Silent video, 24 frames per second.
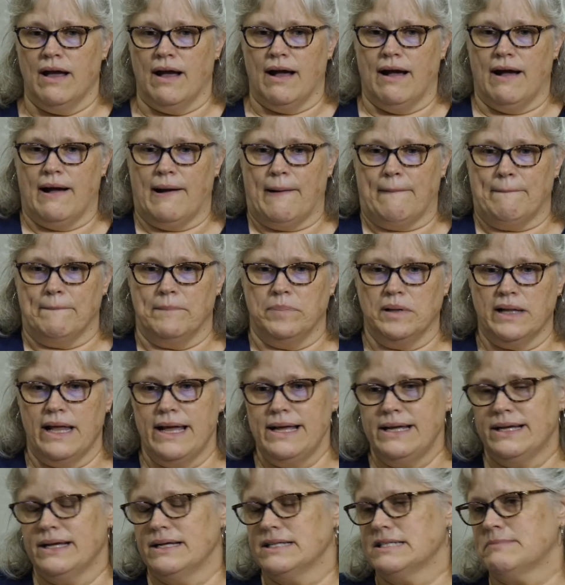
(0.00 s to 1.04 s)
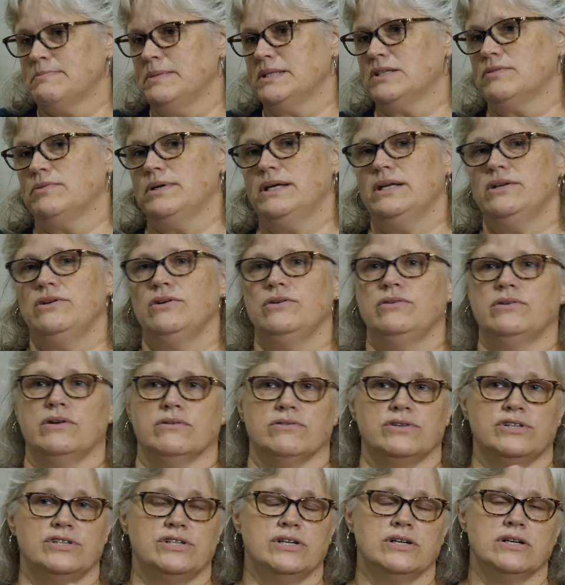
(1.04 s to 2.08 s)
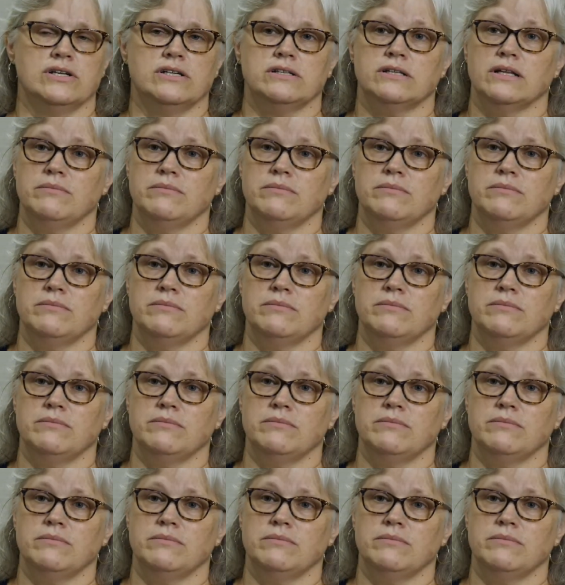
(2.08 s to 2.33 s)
blankets between you, no shirt.